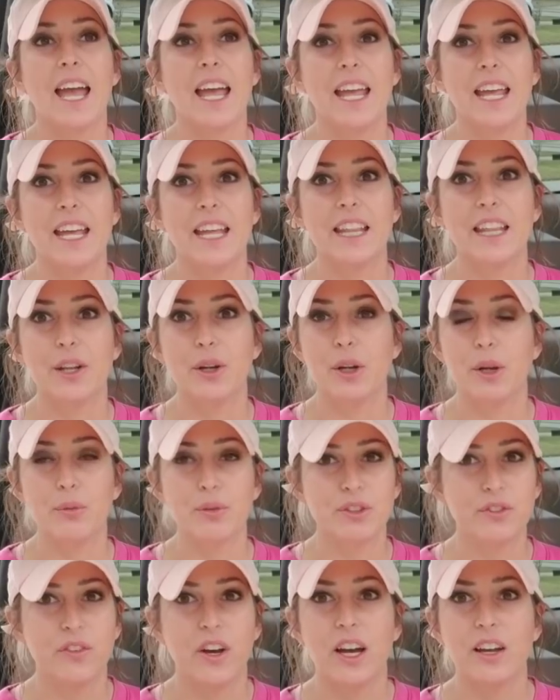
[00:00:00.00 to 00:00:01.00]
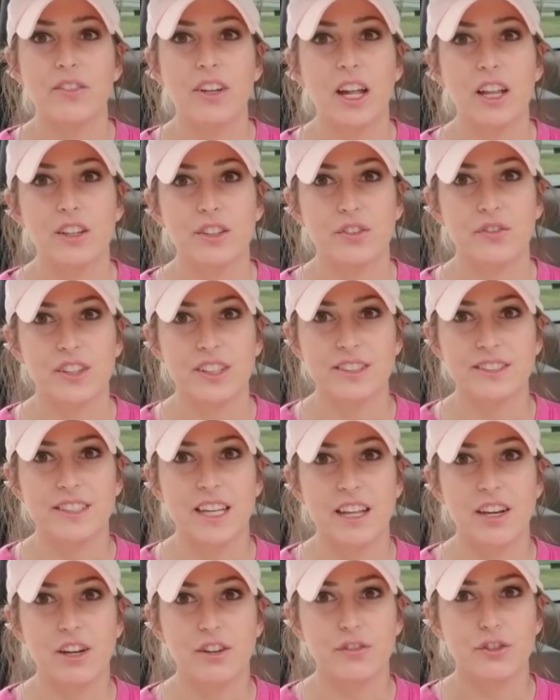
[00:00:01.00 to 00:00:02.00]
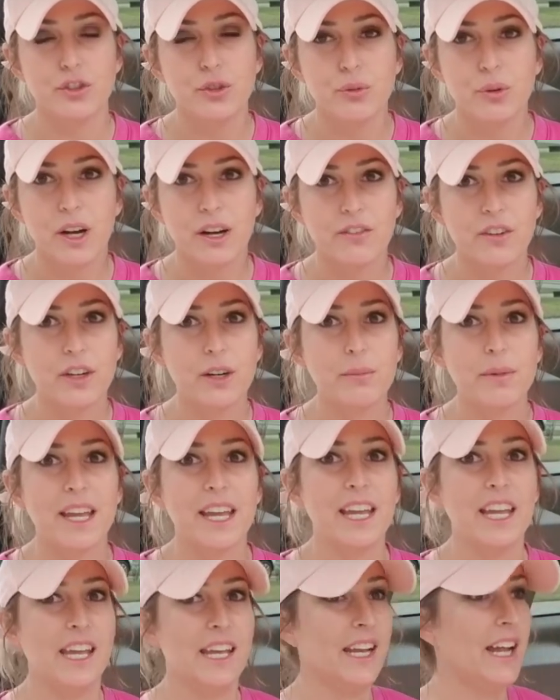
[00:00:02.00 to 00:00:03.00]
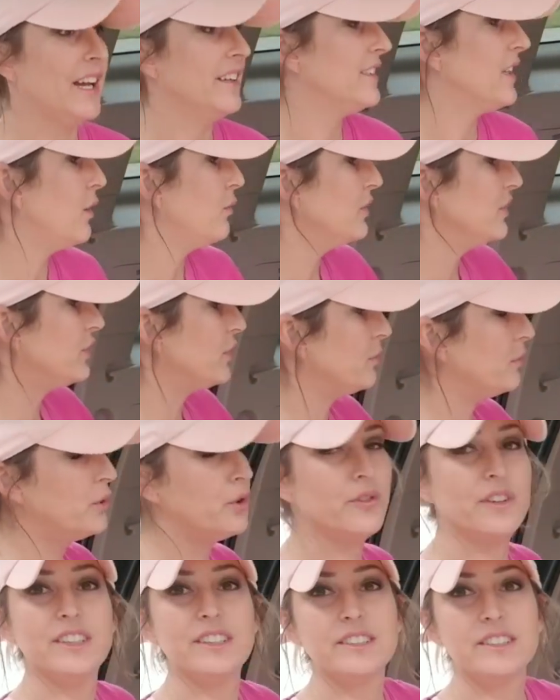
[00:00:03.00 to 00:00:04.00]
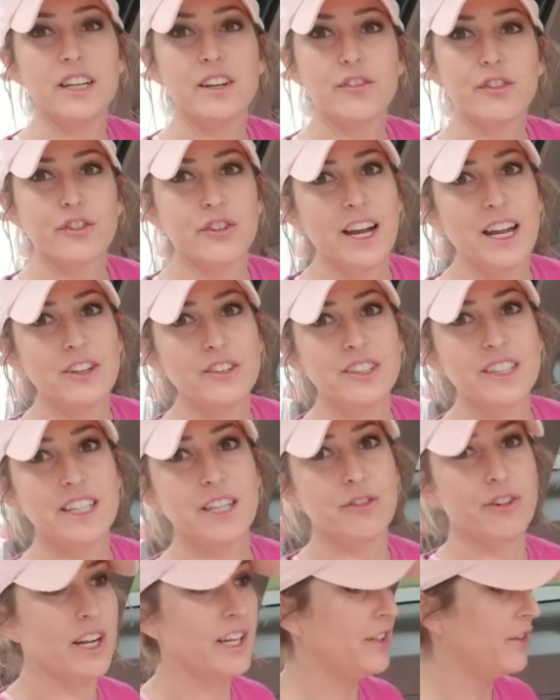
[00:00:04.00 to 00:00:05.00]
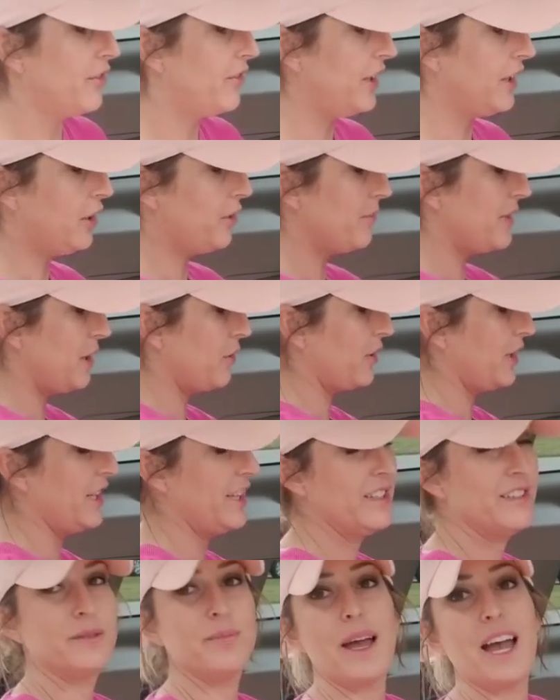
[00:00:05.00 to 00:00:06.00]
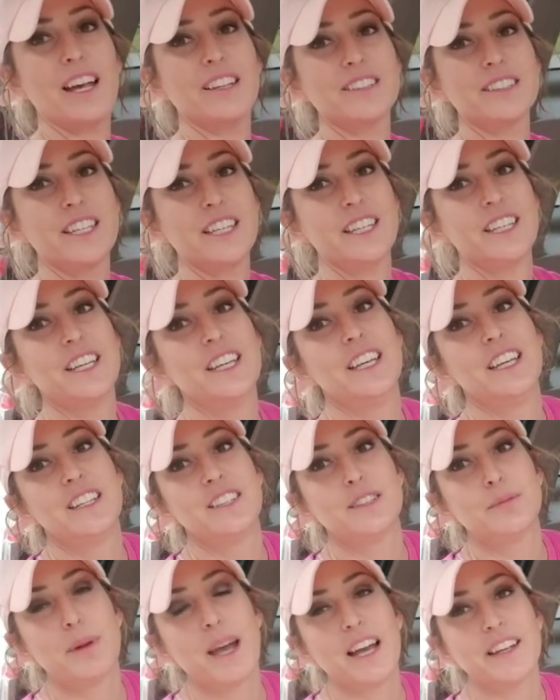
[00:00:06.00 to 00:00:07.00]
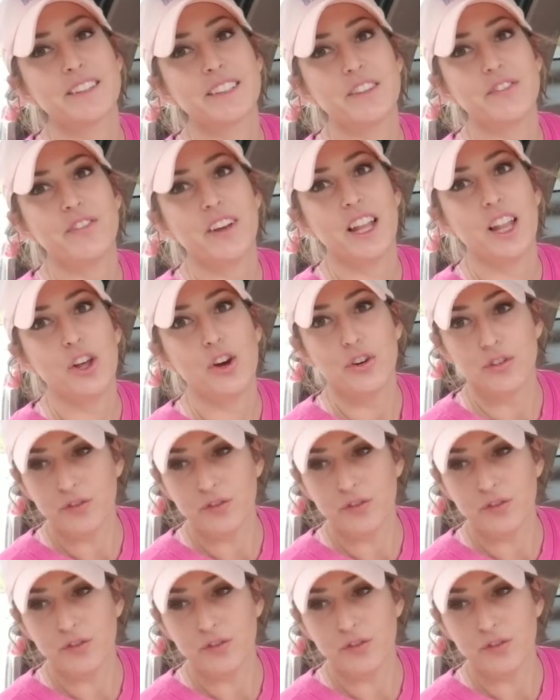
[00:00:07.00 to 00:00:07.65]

and it was $5 for the set of two of them. And as I was moving stuff around to get ready to film, they were in this basket. This basket fell